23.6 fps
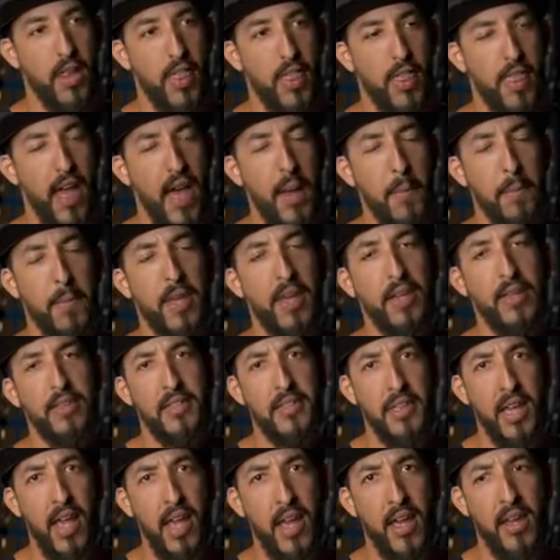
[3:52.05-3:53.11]
That being
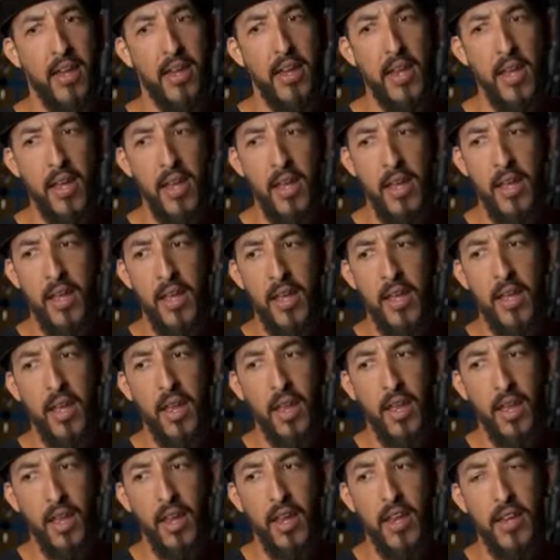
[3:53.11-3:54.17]
said,
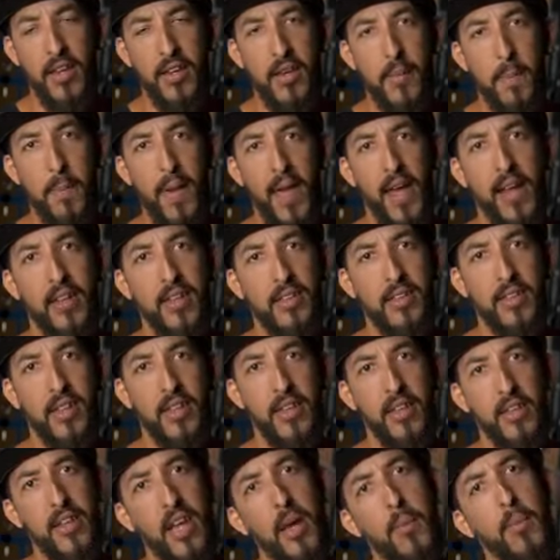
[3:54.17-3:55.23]
it depends on
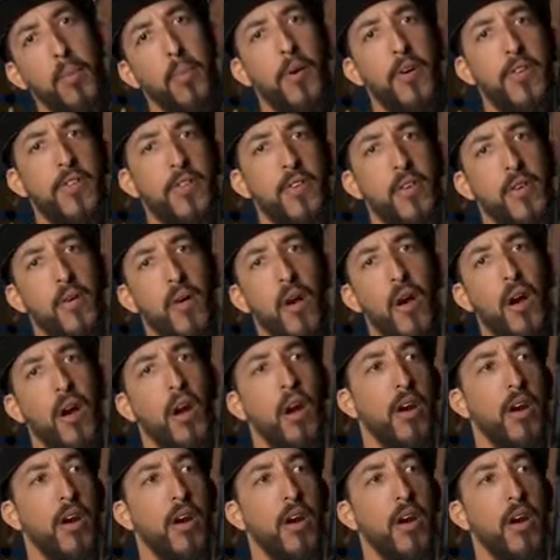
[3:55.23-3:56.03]
the type of person you are.